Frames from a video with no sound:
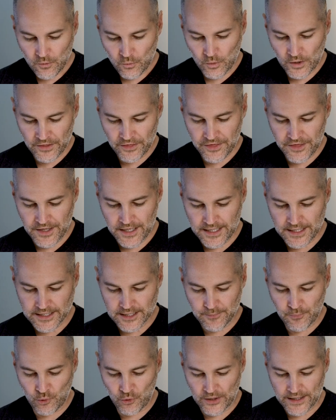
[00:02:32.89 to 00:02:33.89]
One thing
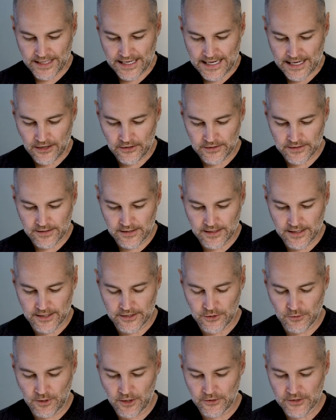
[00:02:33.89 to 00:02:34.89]
to point out, uh,
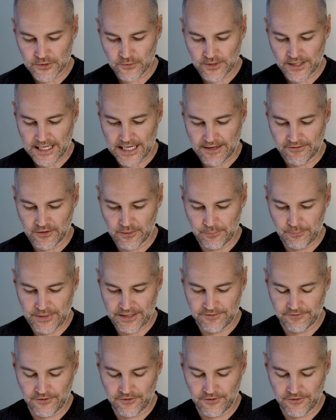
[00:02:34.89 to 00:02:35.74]
you always want to have the bit